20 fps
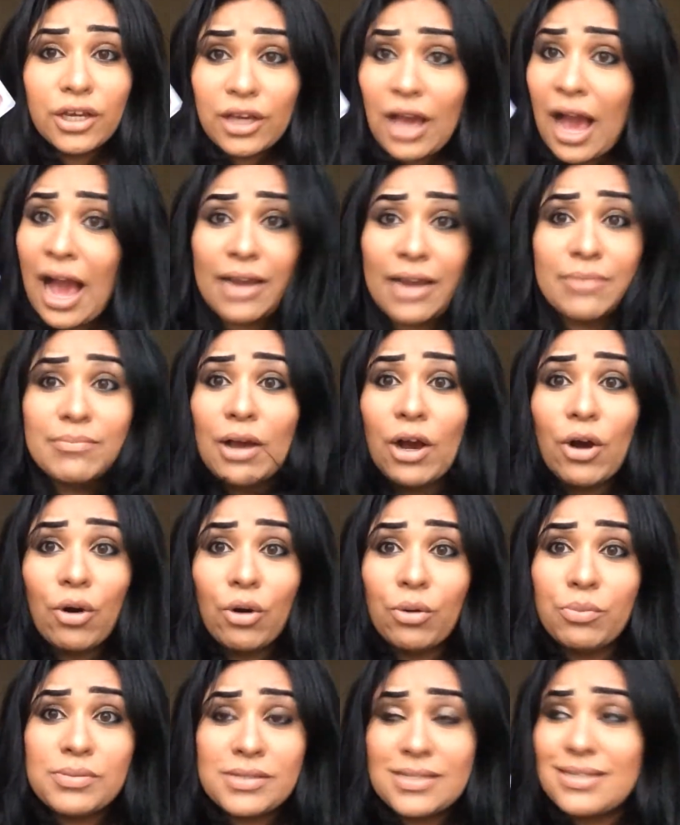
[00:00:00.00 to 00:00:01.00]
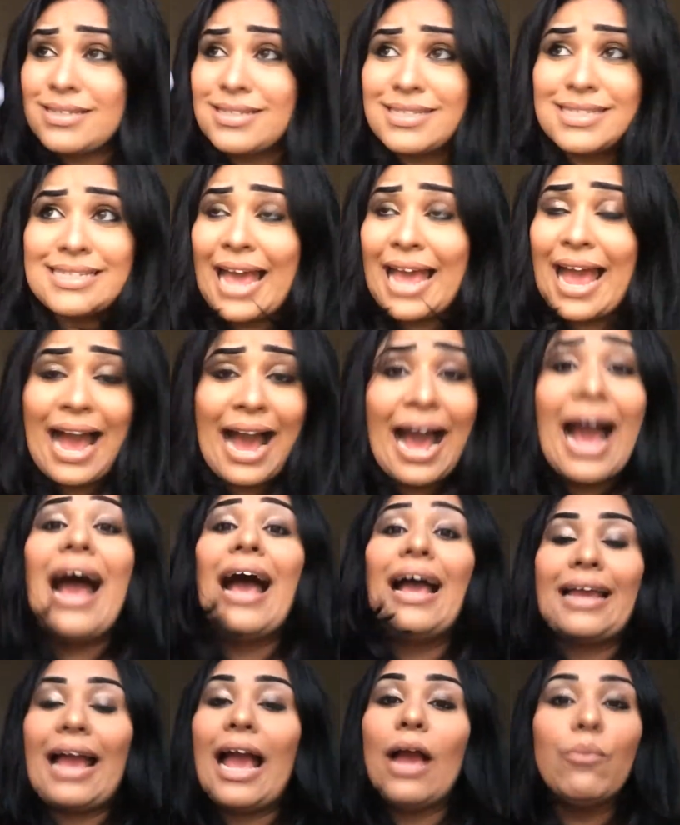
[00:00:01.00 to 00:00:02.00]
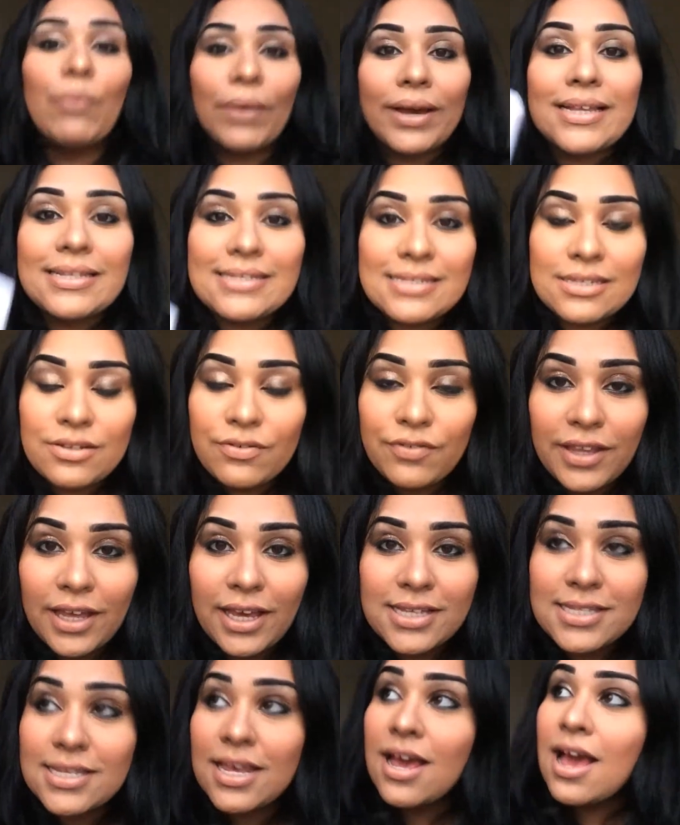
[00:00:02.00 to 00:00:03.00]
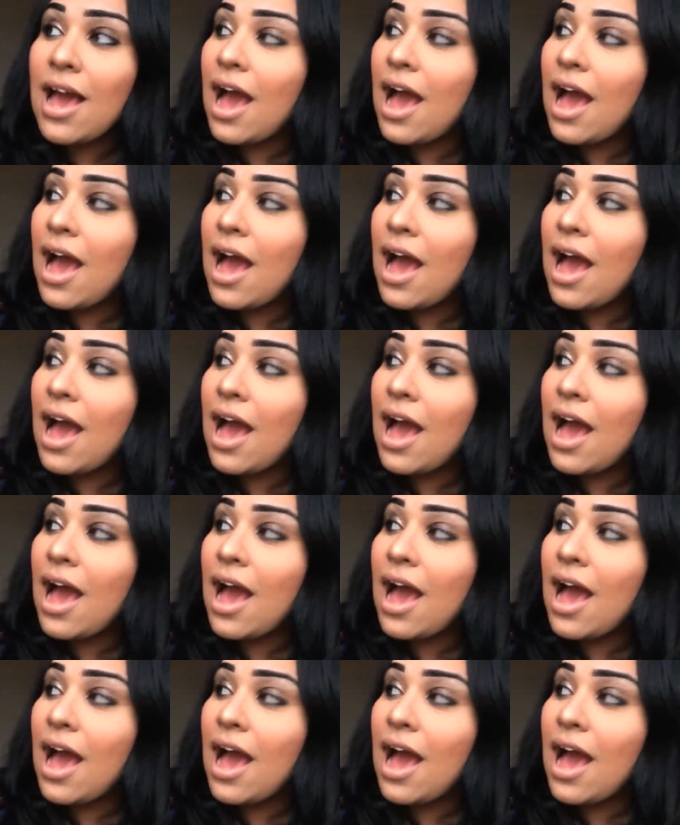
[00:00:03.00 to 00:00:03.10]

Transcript: Had my hopes set high. I waited for this.